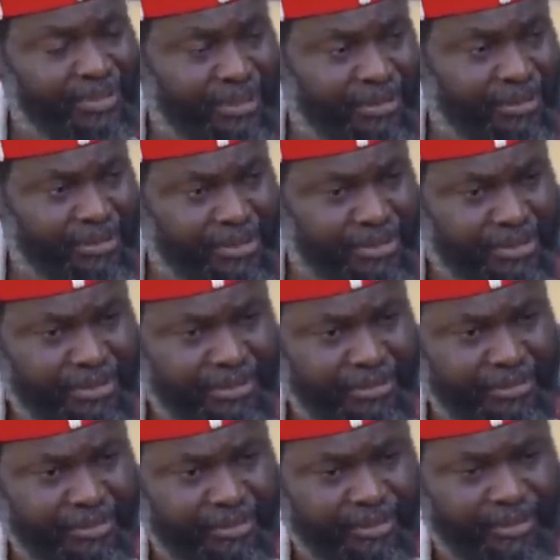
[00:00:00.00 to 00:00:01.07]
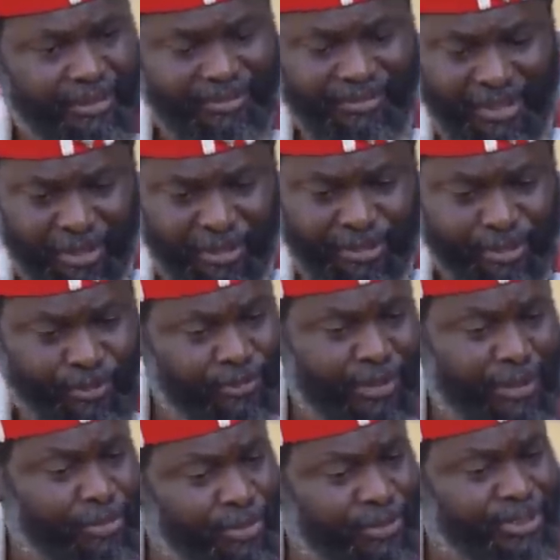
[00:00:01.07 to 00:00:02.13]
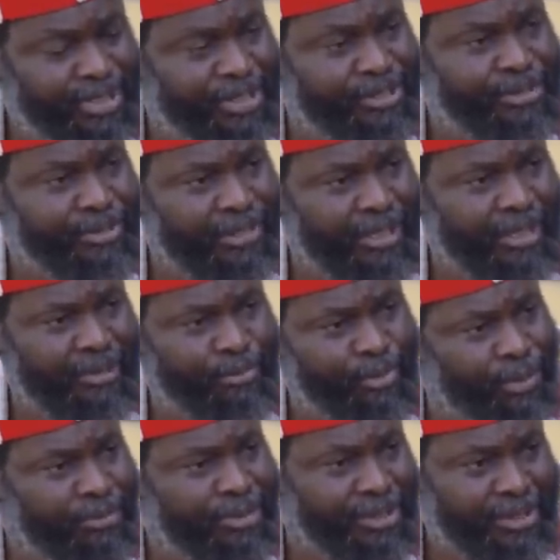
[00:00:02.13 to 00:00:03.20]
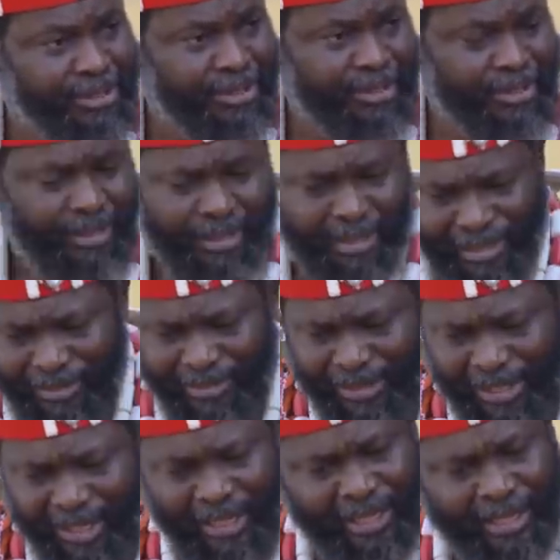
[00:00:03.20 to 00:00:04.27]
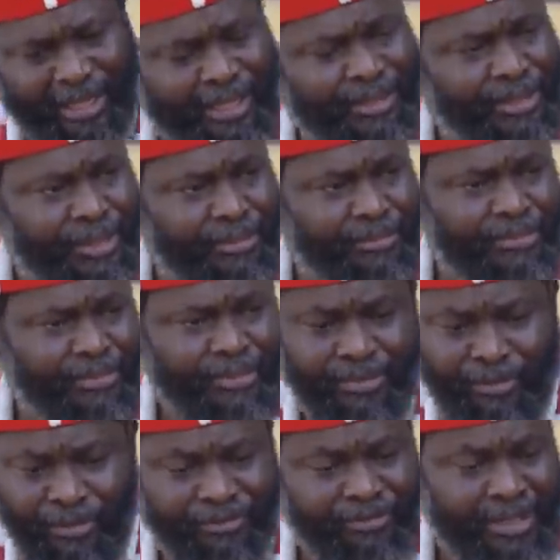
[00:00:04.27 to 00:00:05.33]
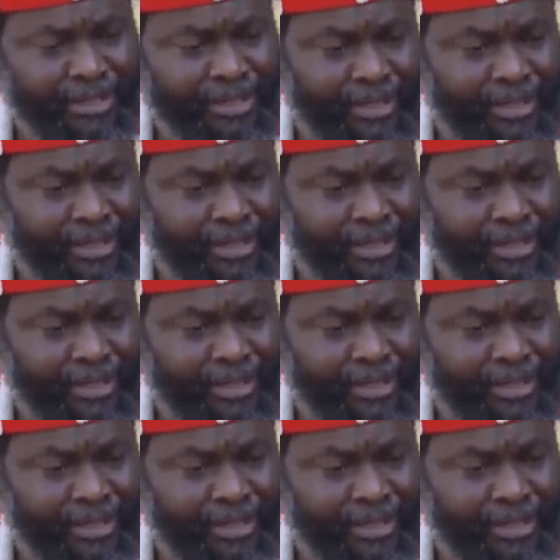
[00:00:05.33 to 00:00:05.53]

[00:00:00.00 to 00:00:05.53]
with us. Of course, we will apologize to her, probably. And clear her name over